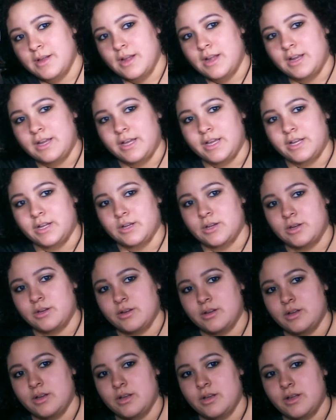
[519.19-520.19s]
Like,
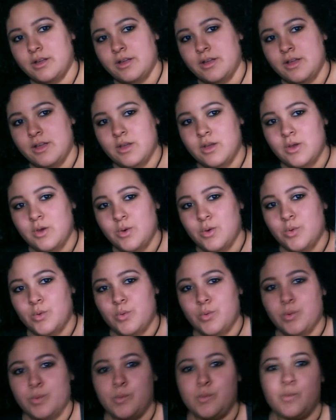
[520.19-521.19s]

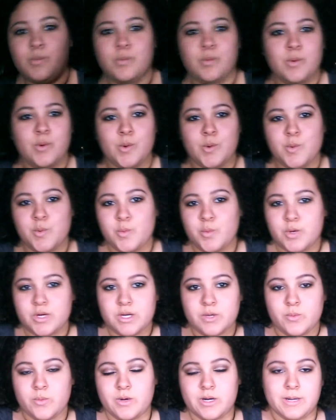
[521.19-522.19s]
who
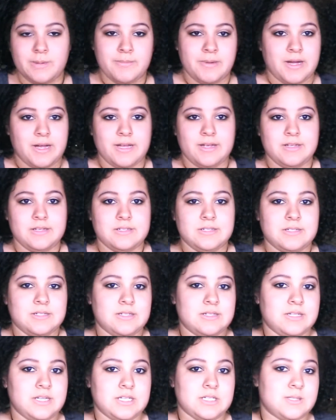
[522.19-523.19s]
wouldn't want to buy it?
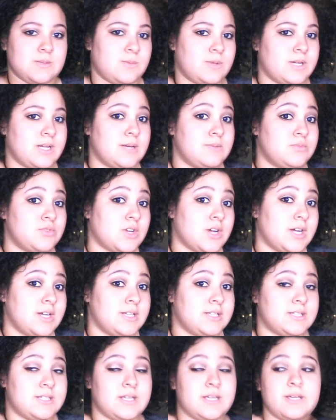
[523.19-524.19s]
That's what I'm trying to
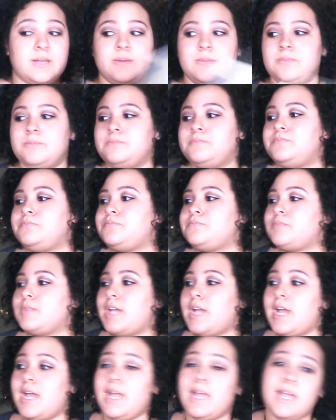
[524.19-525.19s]
say.
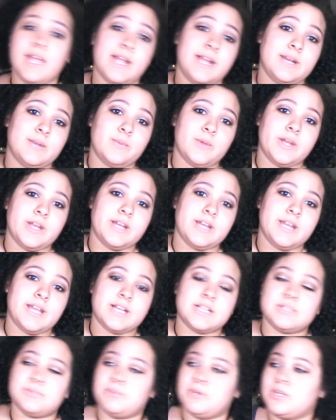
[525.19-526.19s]
Anyway,
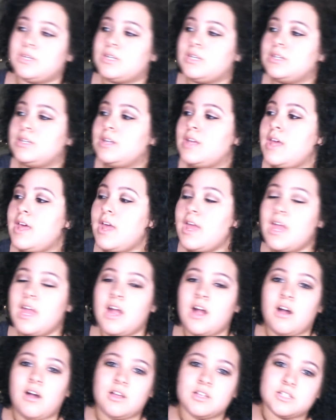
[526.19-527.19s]
next book.
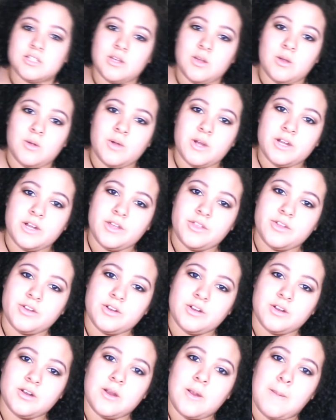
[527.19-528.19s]
Also
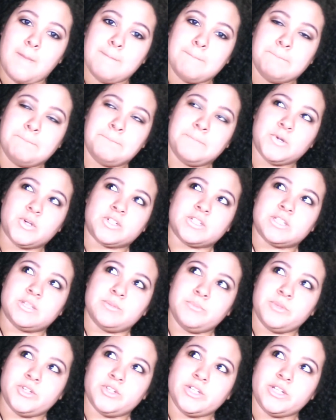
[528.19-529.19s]
another Books A
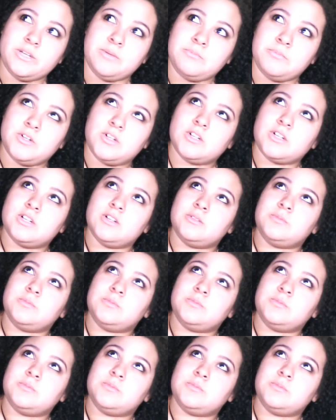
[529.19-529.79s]
Million book,